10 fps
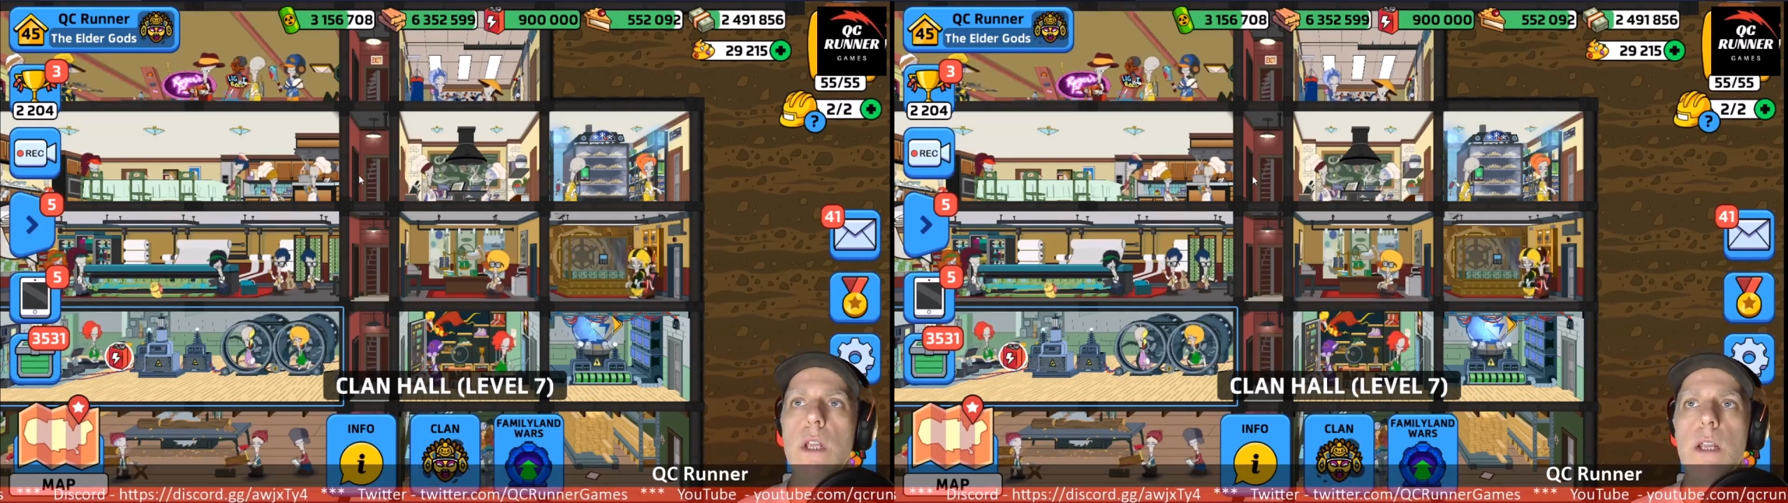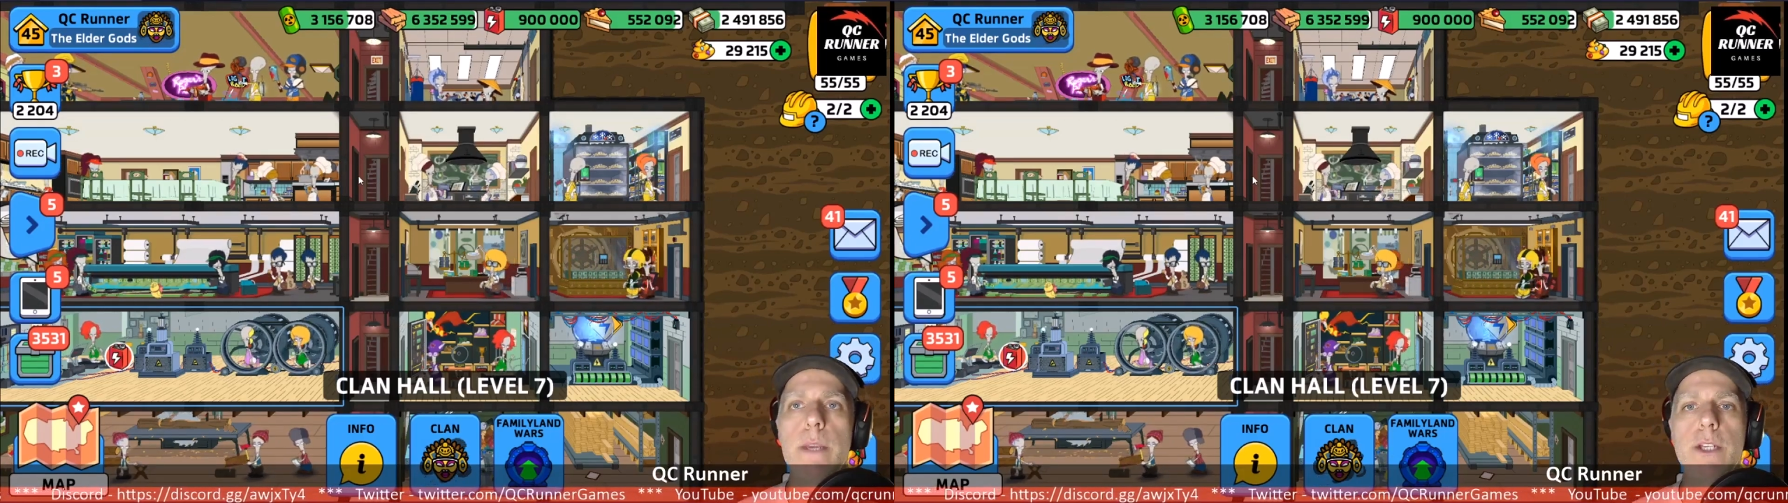
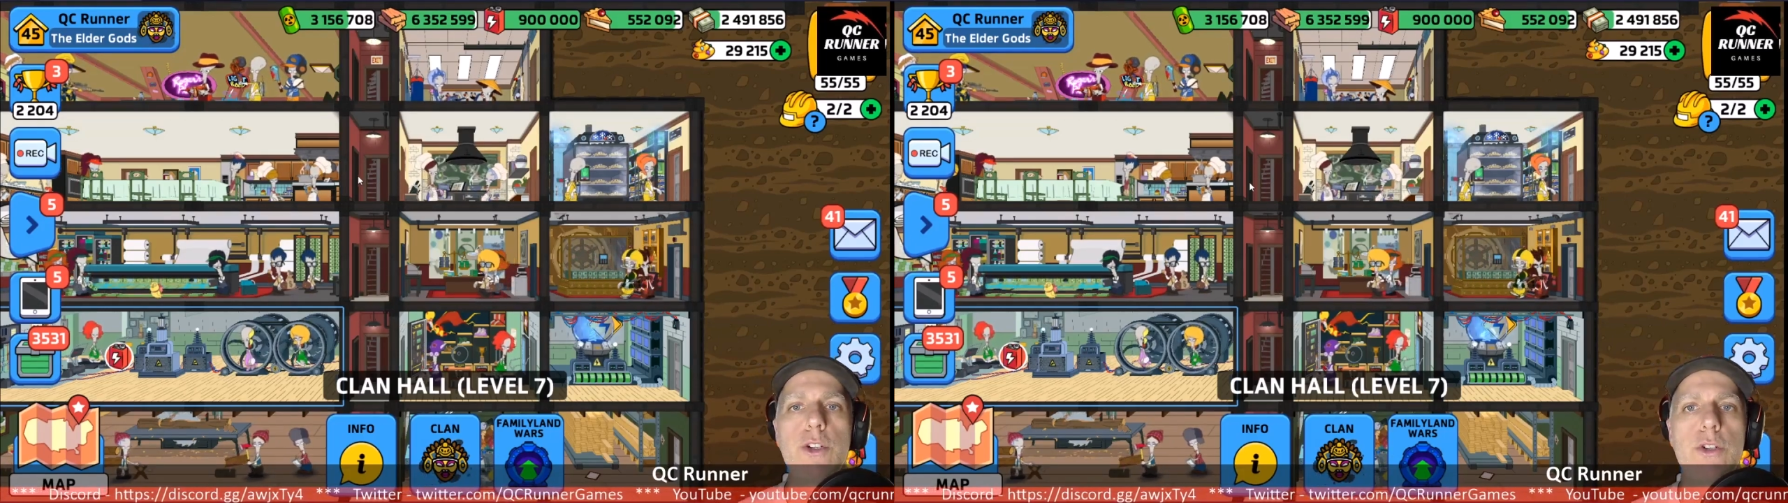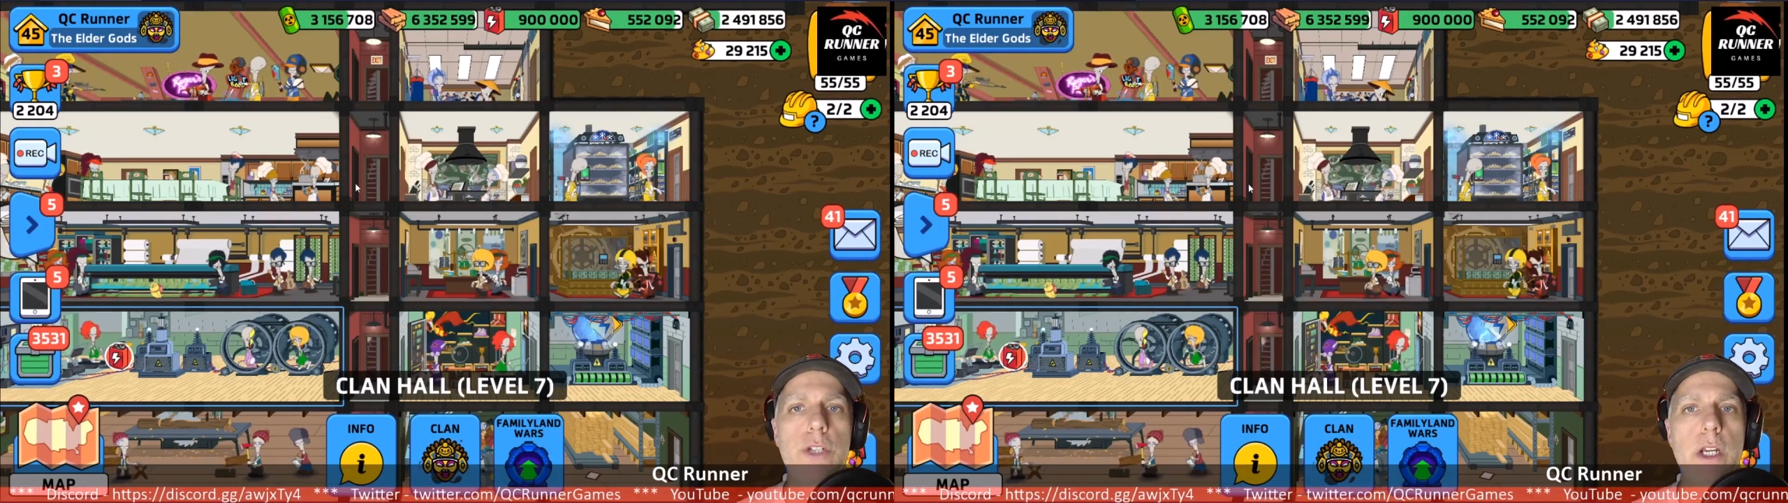make sure
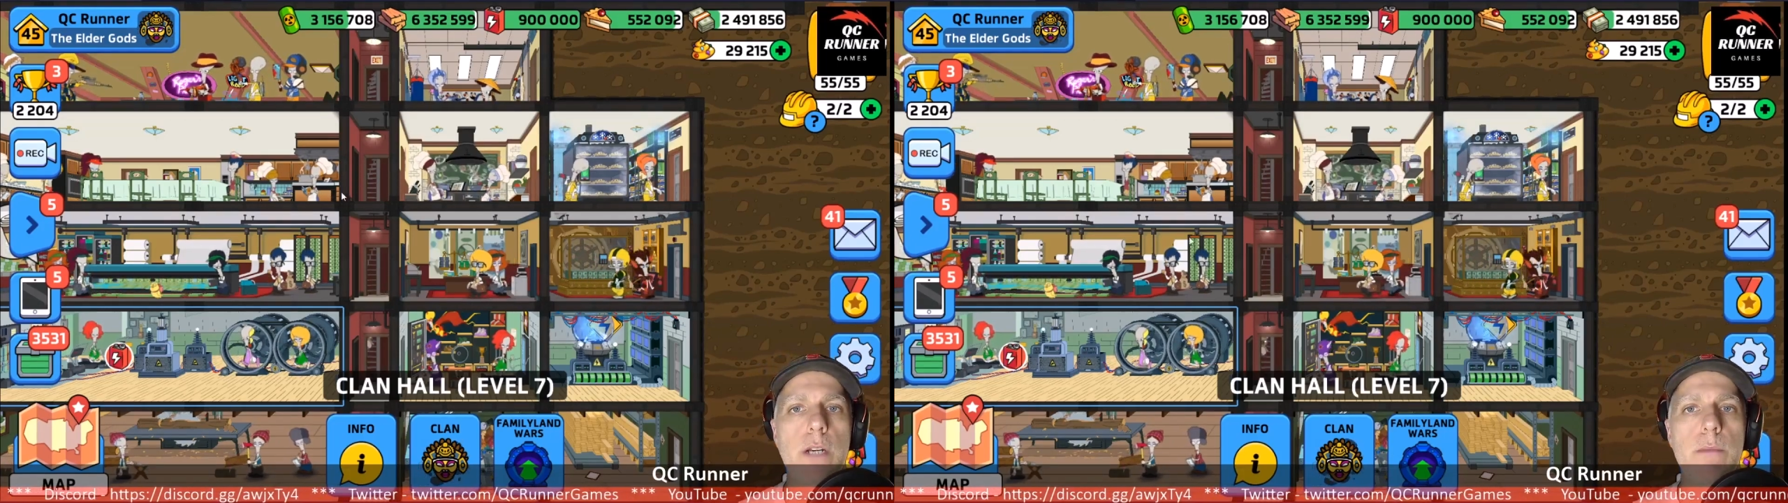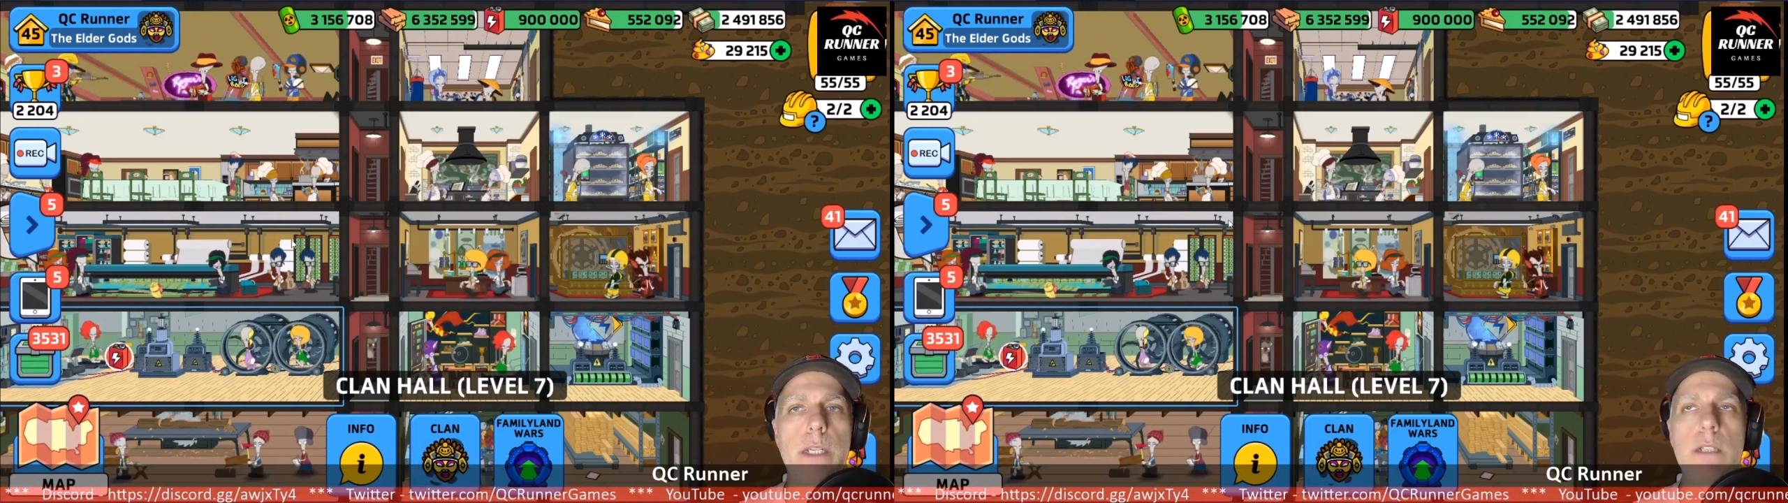you share it
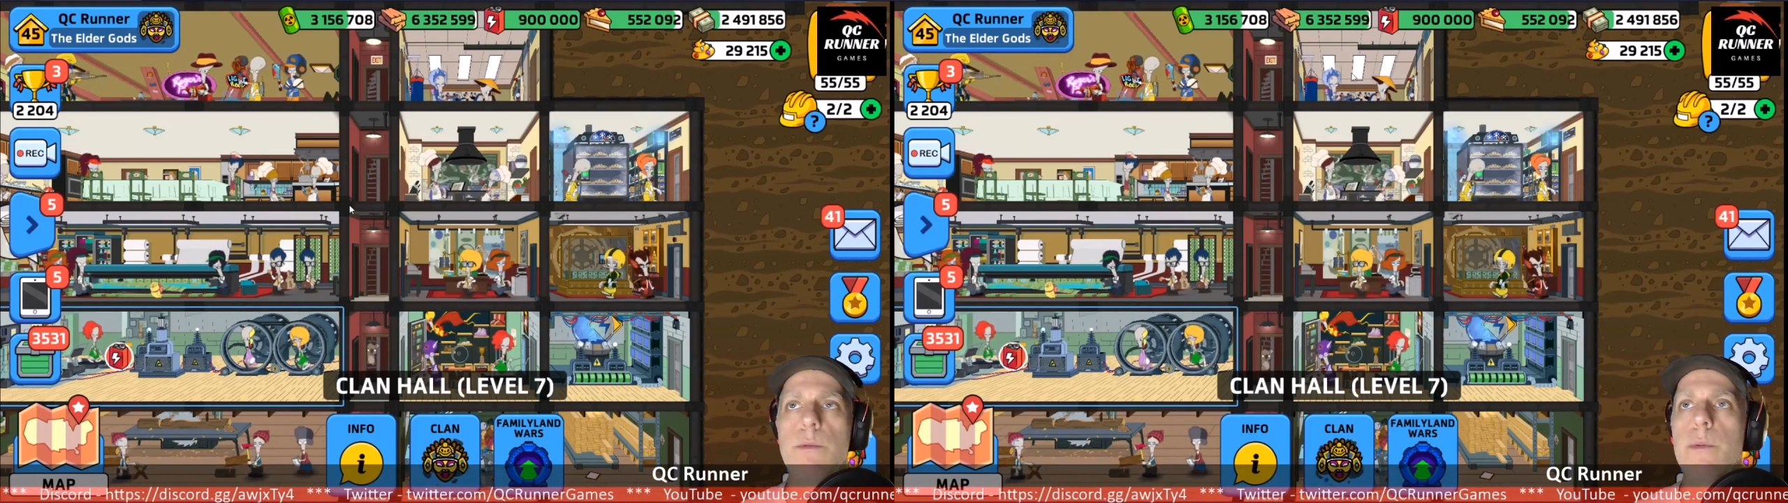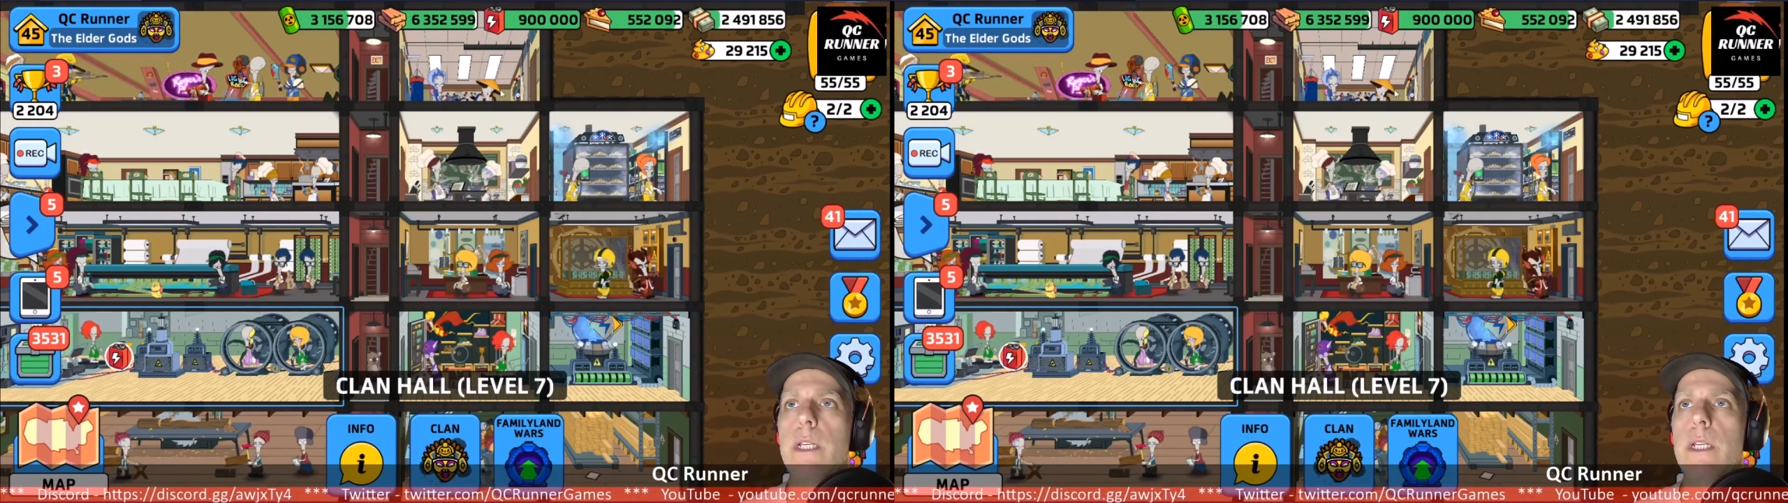because we want to